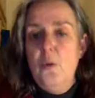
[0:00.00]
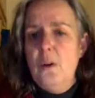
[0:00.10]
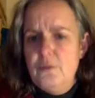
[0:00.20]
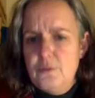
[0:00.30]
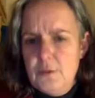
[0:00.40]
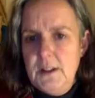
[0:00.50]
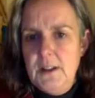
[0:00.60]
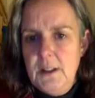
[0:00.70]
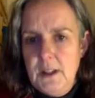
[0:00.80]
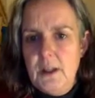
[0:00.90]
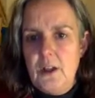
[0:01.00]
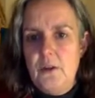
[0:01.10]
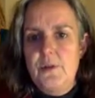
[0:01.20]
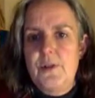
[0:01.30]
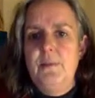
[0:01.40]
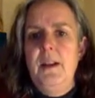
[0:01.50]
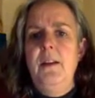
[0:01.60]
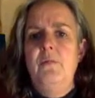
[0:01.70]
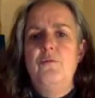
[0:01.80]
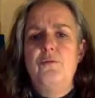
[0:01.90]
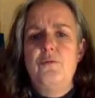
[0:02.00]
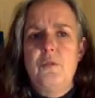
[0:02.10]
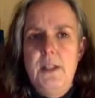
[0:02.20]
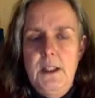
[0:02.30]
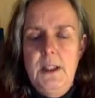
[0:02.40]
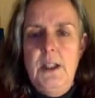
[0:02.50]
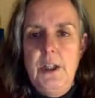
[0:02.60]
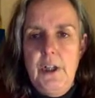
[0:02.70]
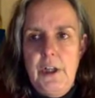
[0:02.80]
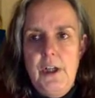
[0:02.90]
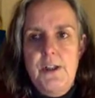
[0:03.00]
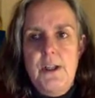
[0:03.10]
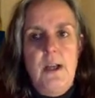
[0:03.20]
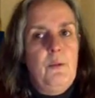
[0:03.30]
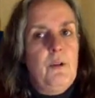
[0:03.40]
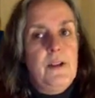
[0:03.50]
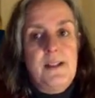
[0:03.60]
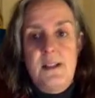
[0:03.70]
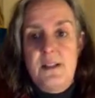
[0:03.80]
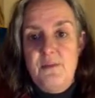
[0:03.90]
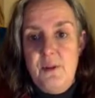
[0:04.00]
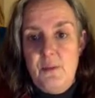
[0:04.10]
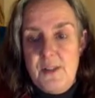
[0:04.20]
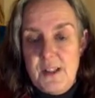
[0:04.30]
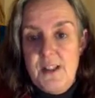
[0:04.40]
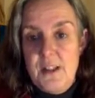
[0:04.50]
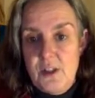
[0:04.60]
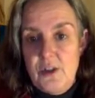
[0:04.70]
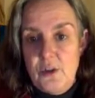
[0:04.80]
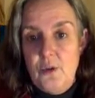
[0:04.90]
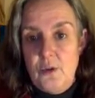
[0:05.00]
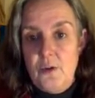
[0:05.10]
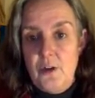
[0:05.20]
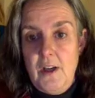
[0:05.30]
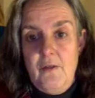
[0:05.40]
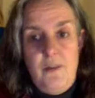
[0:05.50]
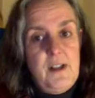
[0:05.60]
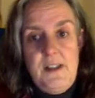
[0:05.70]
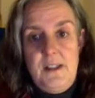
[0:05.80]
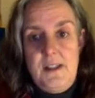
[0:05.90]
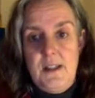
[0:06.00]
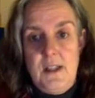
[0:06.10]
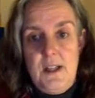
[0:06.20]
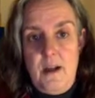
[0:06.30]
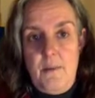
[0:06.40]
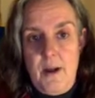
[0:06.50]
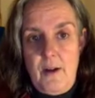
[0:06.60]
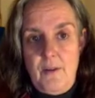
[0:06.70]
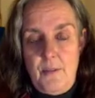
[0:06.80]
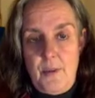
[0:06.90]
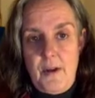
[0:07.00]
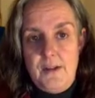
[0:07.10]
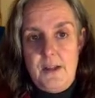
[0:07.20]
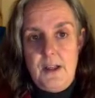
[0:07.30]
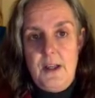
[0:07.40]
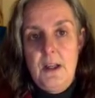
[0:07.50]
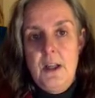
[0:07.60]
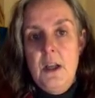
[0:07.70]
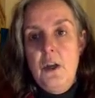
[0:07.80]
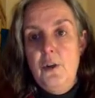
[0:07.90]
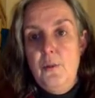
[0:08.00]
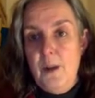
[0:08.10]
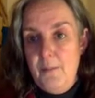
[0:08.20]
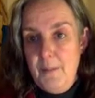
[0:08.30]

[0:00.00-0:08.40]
close to me, and it really hurt. And what they said to me was, this is your grief. This isn't about the person. You might miss them,